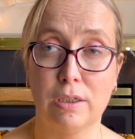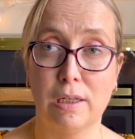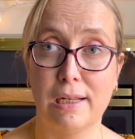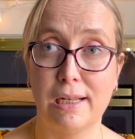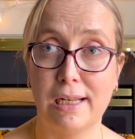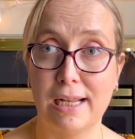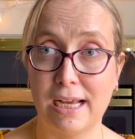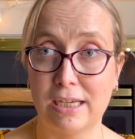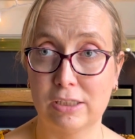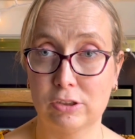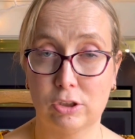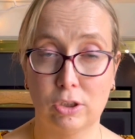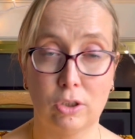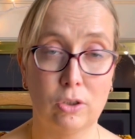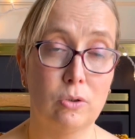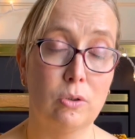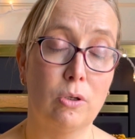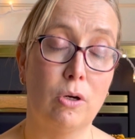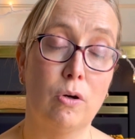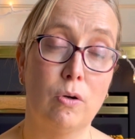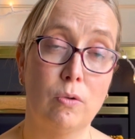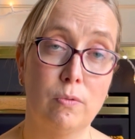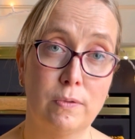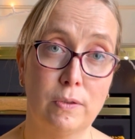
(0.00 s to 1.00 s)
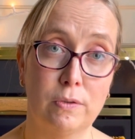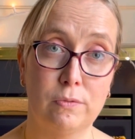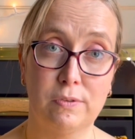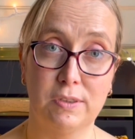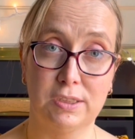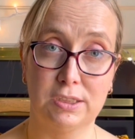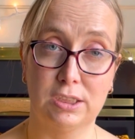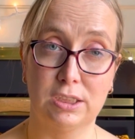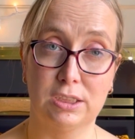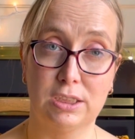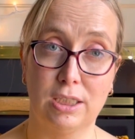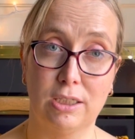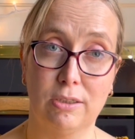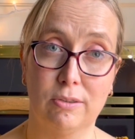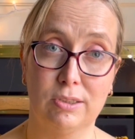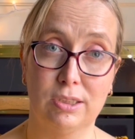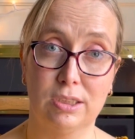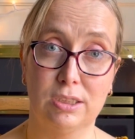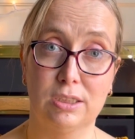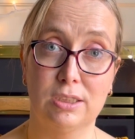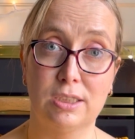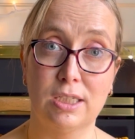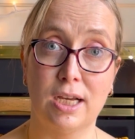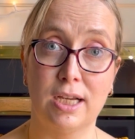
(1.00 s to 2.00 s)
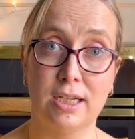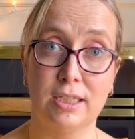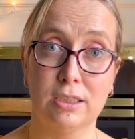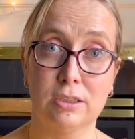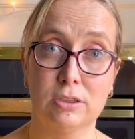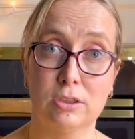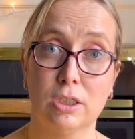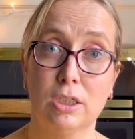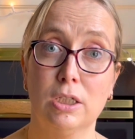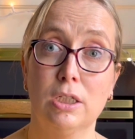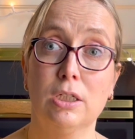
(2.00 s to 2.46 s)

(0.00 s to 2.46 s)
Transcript: lacto-ovo-vegetarian diet